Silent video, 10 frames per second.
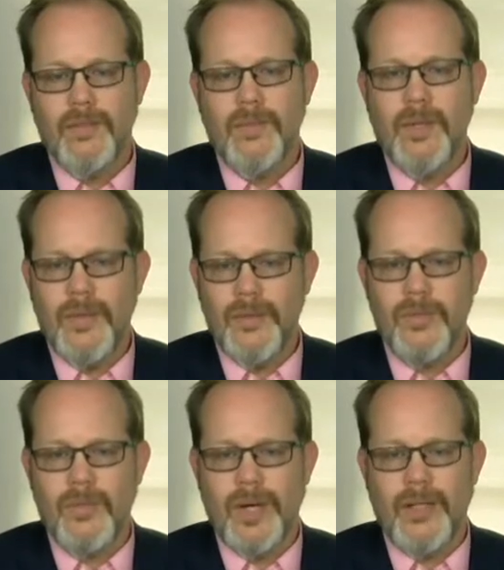while others
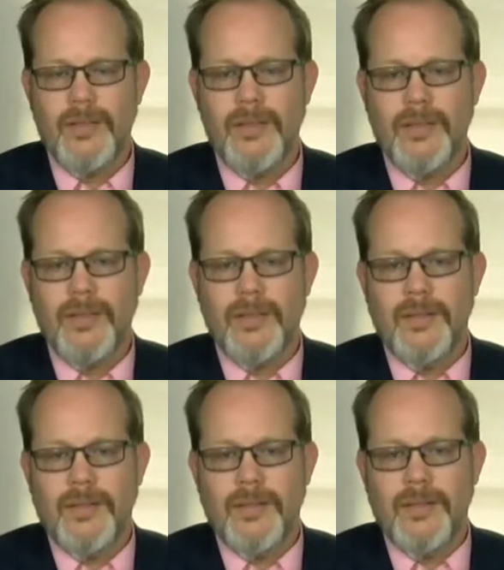do not?
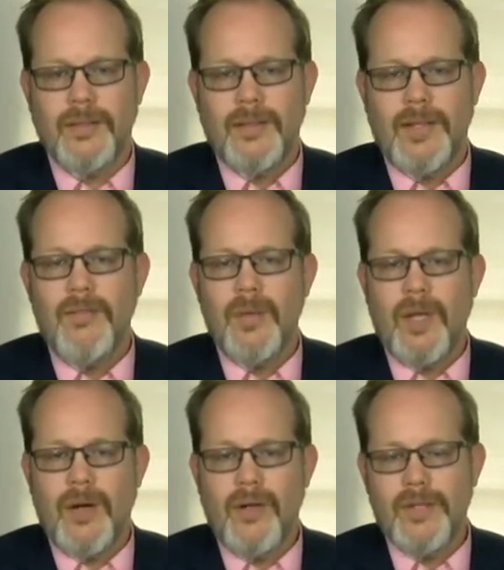Have you been
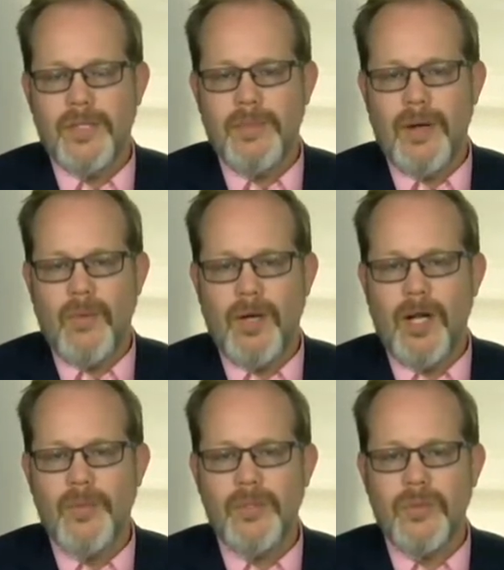curious about what
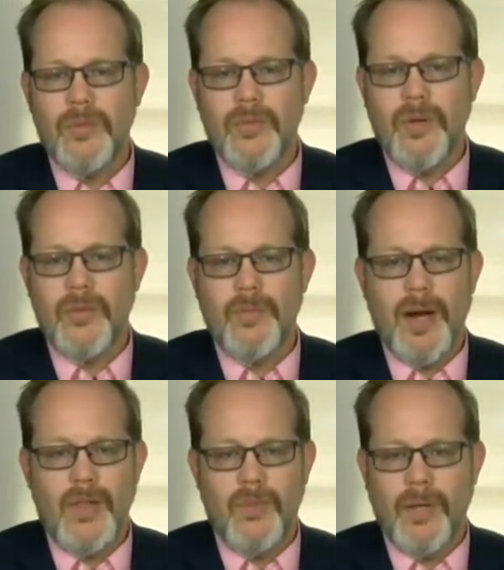helps students along their
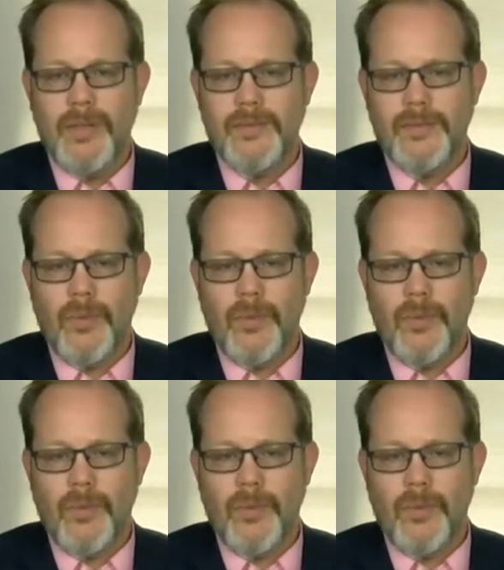pathway or